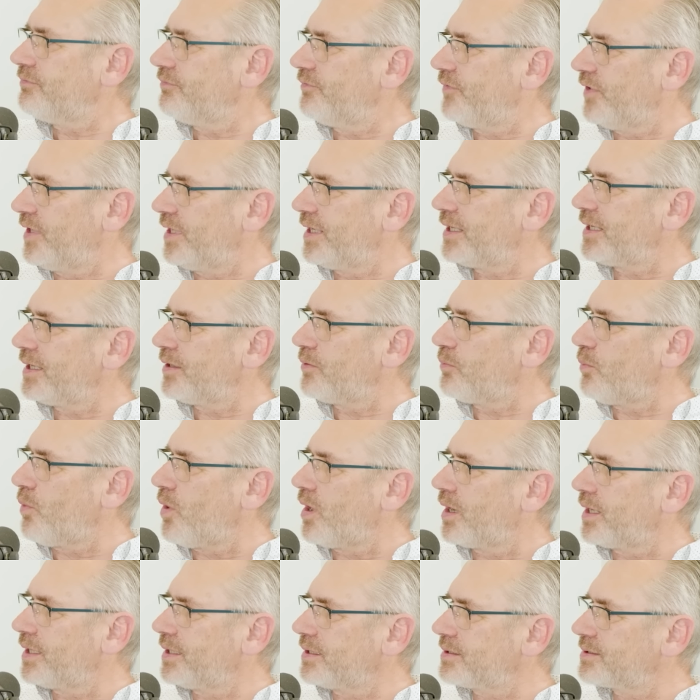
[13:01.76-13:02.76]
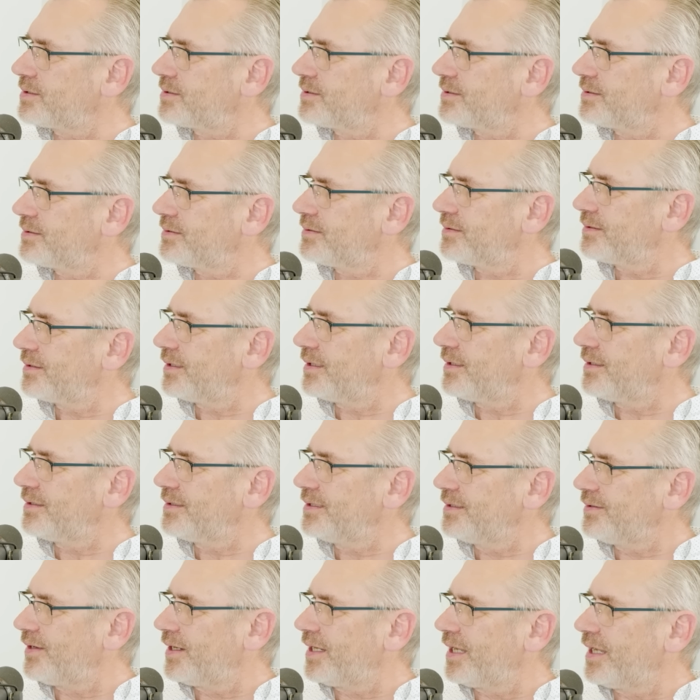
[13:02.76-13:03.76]
vanilla white
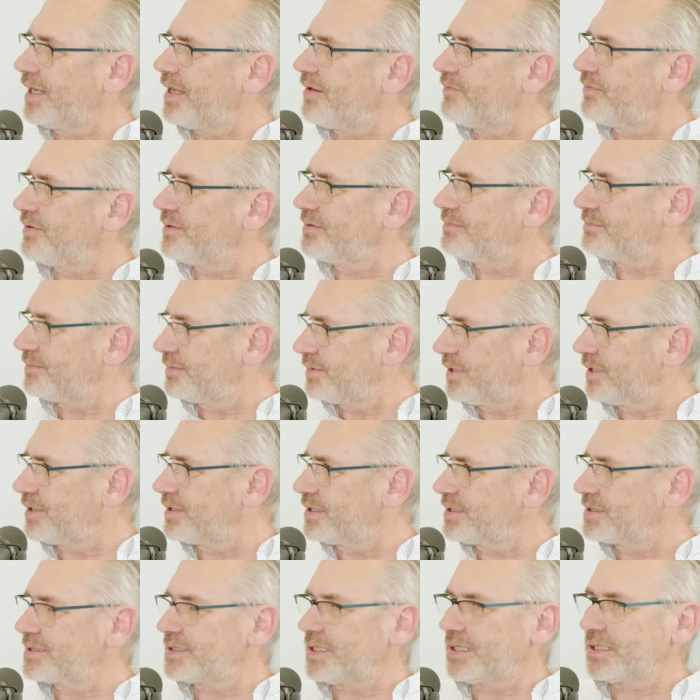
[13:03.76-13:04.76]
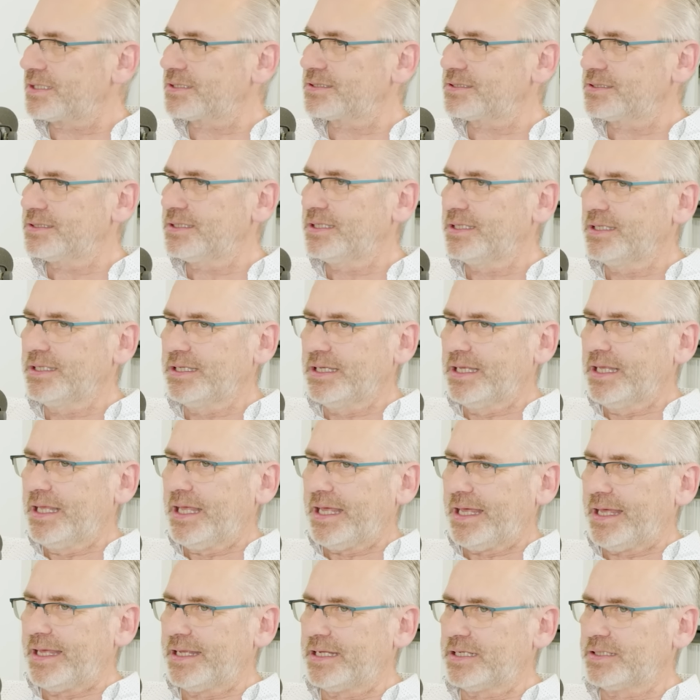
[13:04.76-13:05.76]
911, 906,
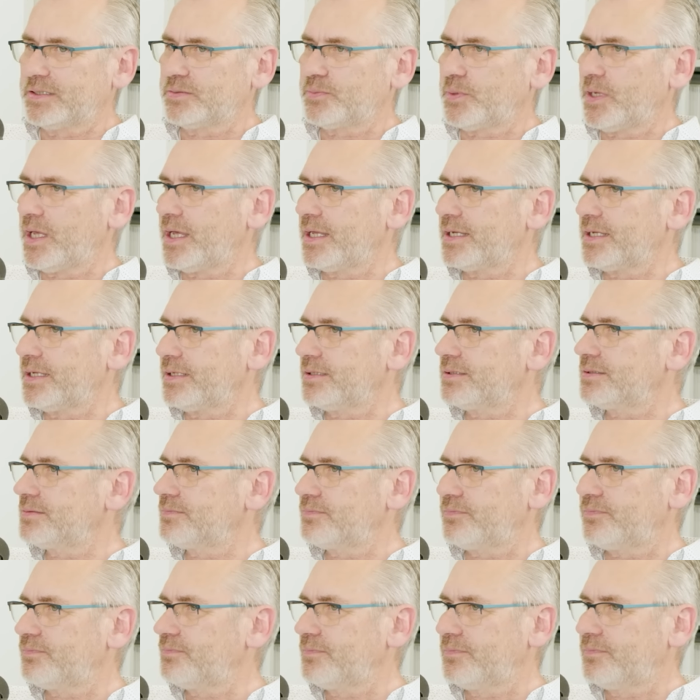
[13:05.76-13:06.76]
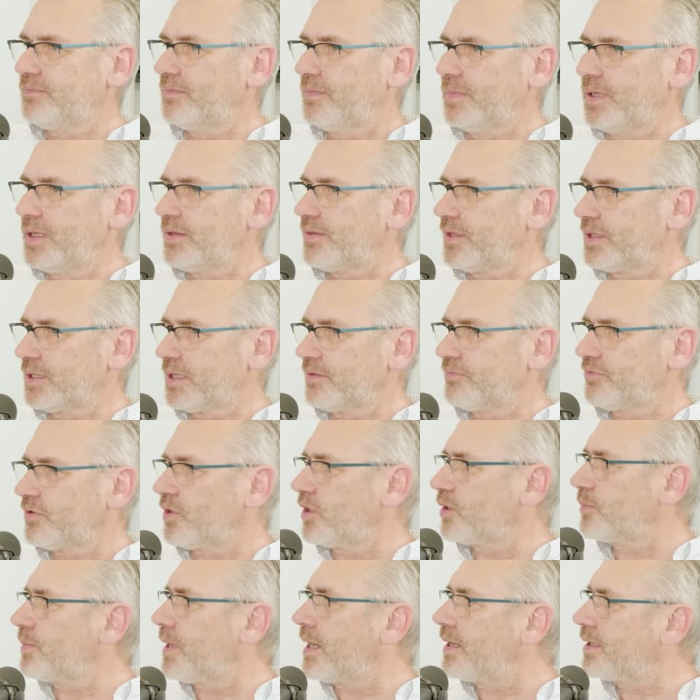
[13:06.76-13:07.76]
and we had it. I think they
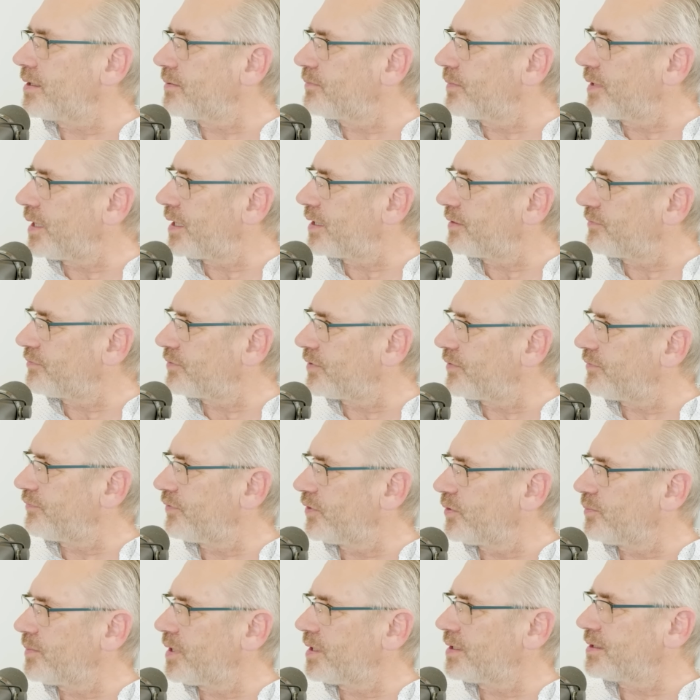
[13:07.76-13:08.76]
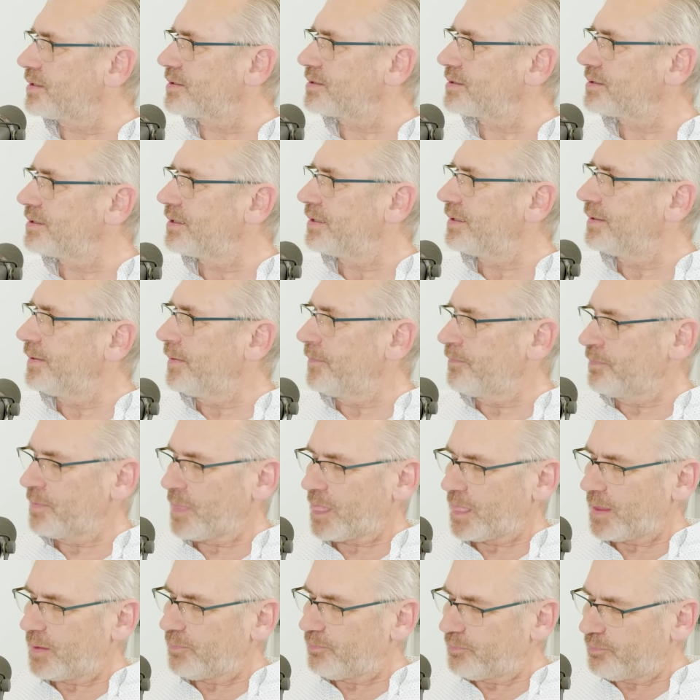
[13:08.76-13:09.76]
forgot about it, and we had it for a few months.
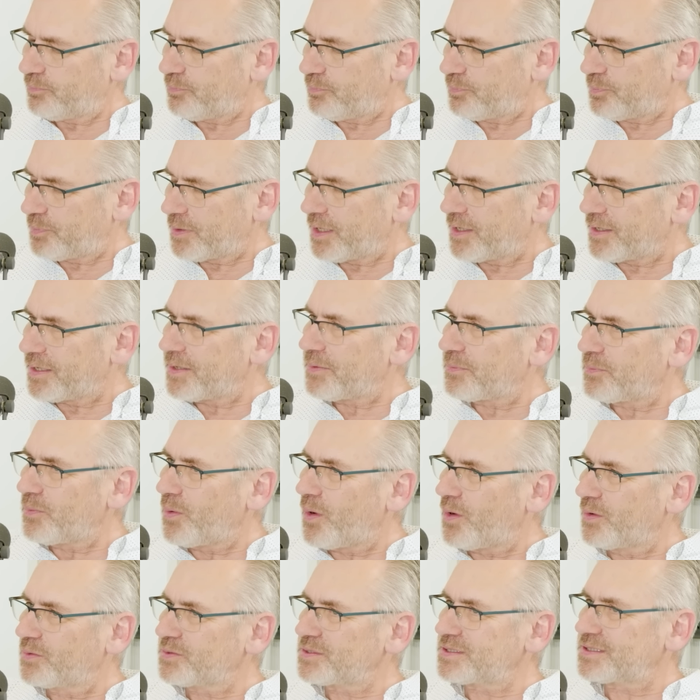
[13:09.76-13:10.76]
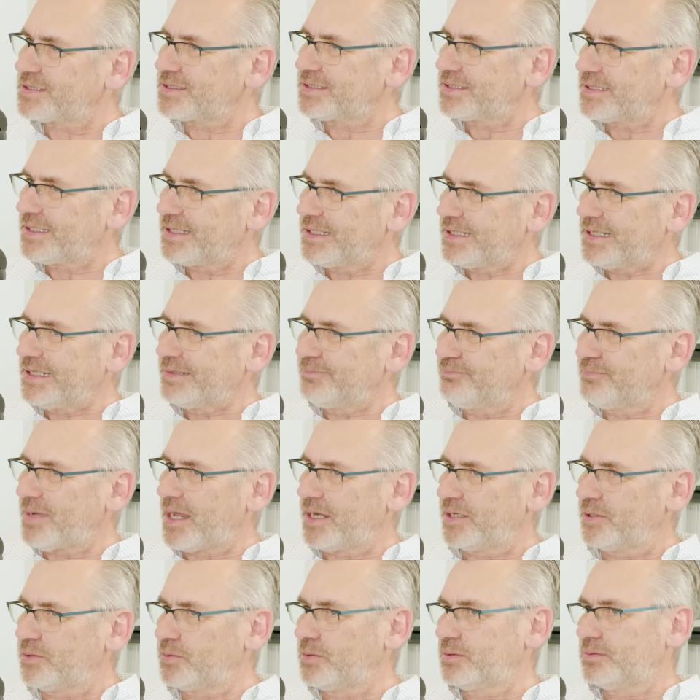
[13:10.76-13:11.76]
But it was
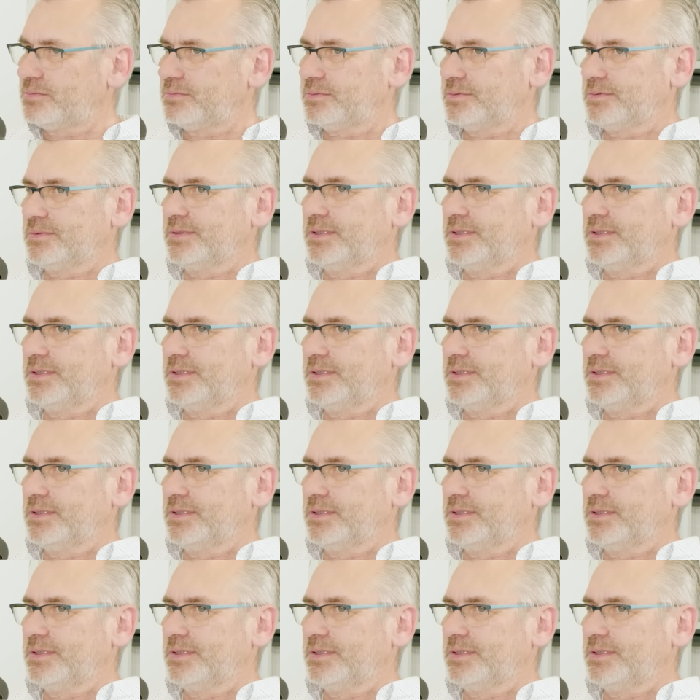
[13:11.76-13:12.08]
manual,